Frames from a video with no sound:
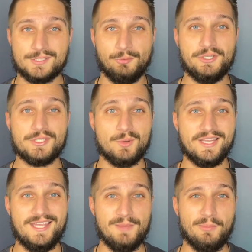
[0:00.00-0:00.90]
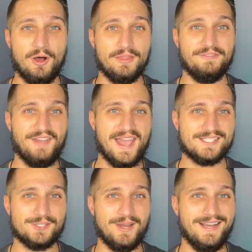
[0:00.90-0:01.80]
So we just want to keep all the
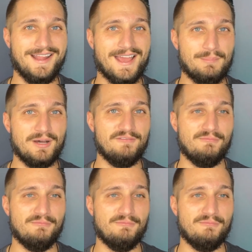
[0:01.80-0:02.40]
facts straight and above